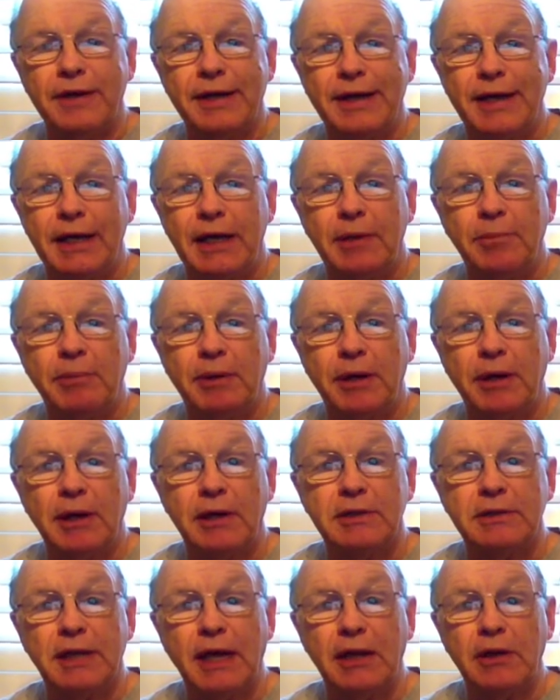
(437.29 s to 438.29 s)
E
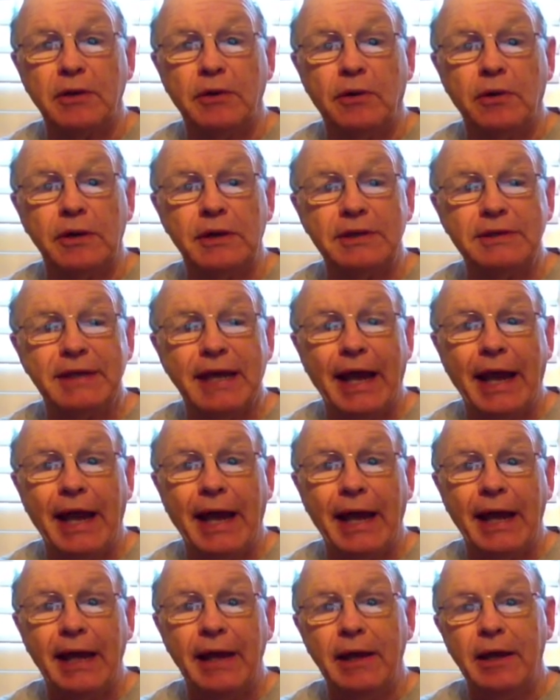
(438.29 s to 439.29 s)
because that chord is
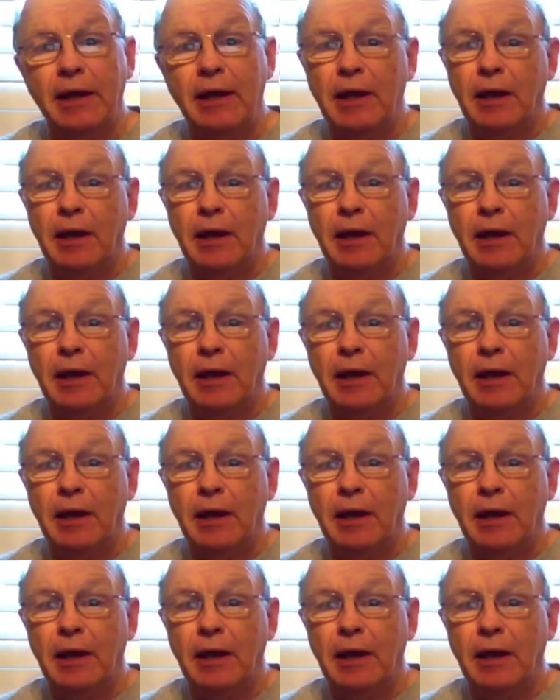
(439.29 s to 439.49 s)
A,